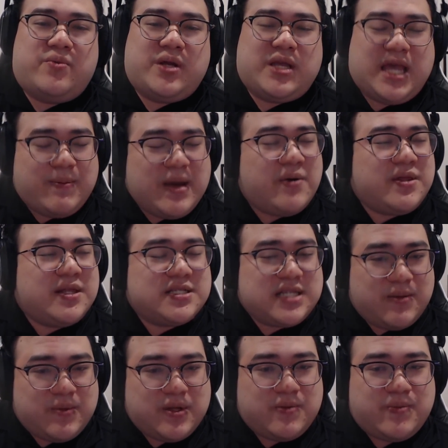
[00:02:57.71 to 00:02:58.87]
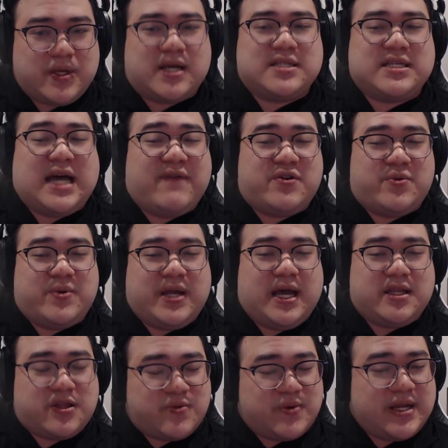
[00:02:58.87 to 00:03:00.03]
We came out with this statement because after we
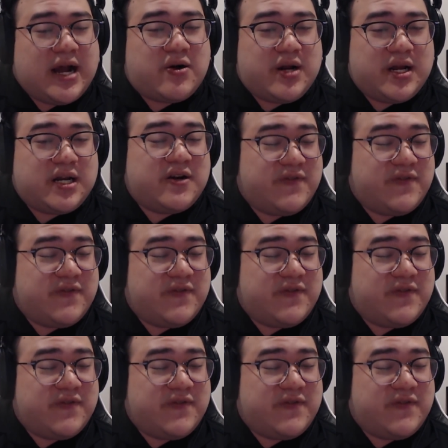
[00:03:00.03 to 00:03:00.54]
had a 3-hour